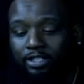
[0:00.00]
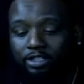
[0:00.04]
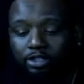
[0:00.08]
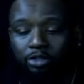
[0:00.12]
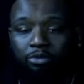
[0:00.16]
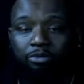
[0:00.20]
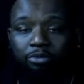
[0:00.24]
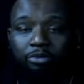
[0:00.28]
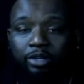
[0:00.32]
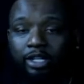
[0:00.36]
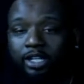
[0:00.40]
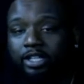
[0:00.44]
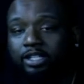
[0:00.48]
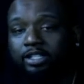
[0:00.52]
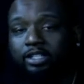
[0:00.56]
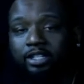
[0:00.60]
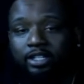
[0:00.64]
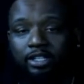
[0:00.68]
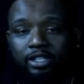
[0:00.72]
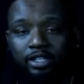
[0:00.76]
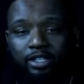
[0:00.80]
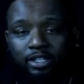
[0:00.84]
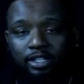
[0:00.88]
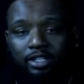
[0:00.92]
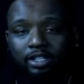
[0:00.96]
the reason
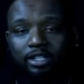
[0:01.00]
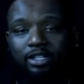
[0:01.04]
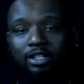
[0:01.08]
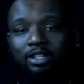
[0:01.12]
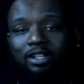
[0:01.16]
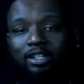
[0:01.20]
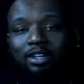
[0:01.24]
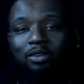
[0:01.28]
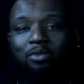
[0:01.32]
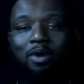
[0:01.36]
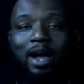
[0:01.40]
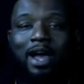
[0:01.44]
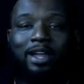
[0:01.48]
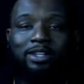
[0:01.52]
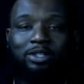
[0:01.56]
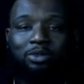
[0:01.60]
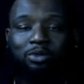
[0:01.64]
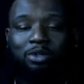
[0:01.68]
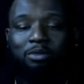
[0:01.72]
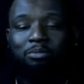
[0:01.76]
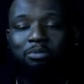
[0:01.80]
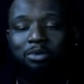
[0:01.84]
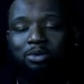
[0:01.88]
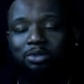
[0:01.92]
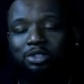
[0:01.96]
why I do
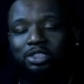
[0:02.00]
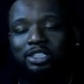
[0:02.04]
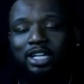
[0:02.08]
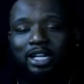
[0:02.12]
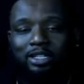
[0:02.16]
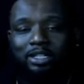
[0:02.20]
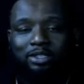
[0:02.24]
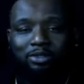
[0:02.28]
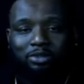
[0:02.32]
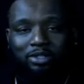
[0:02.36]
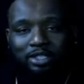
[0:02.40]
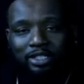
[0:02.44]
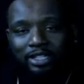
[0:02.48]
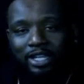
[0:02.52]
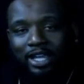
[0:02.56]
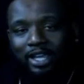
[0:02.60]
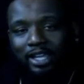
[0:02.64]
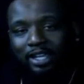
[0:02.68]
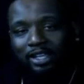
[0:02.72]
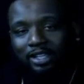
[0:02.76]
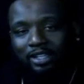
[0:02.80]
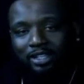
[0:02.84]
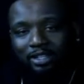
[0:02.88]
the music I do today,